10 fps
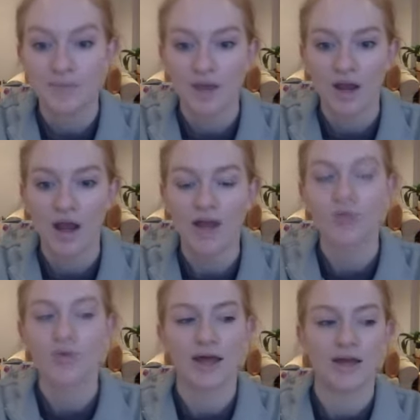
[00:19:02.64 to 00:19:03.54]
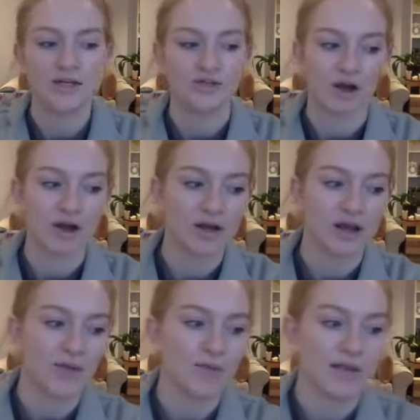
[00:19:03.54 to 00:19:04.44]
like with any drug and
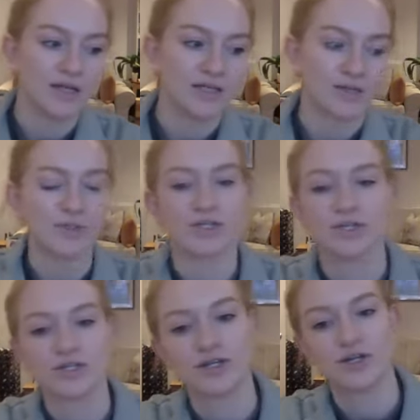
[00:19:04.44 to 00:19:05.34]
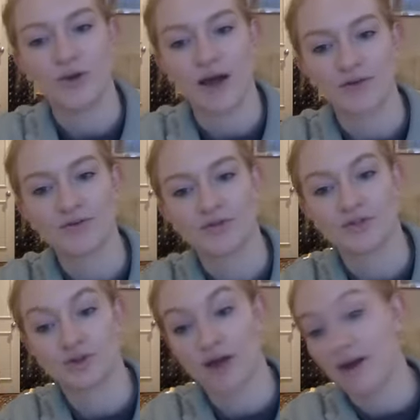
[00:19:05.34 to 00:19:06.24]
like with any substance, you have
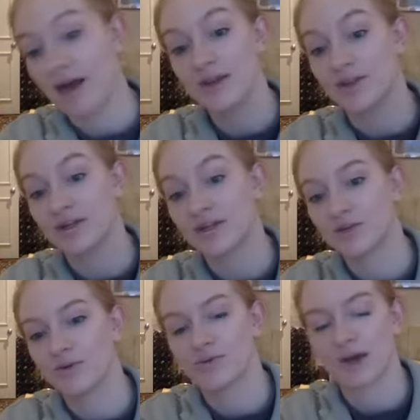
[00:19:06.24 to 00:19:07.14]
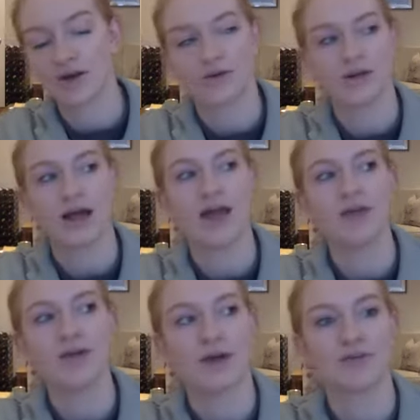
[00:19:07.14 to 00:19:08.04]
to, and anything to do with medical care,
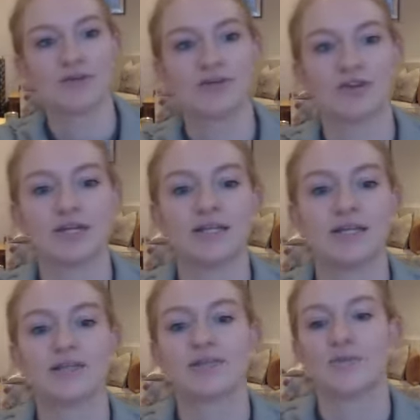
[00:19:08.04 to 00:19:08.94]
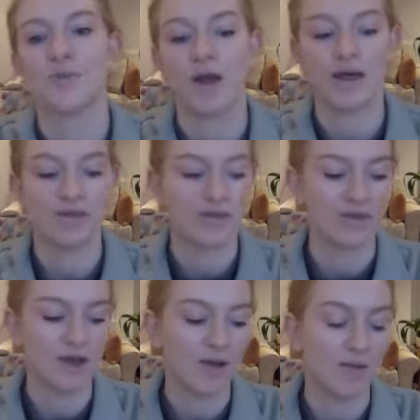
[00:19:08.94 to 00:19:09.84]
you have to treat it with
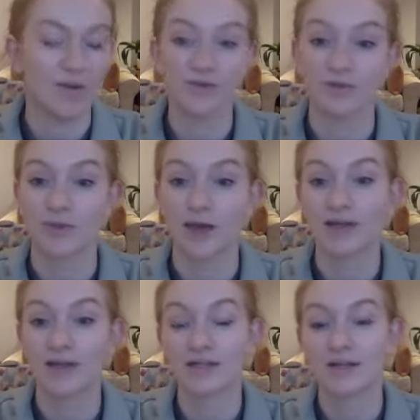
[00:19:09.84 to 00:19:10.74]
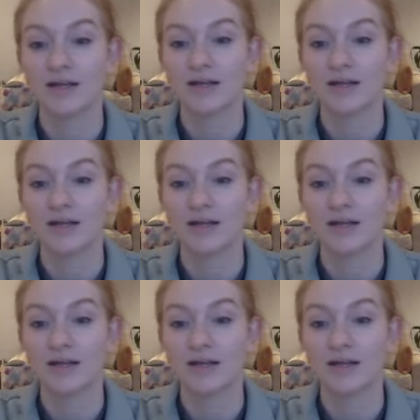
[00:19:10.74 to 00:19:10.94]
the utmost respect.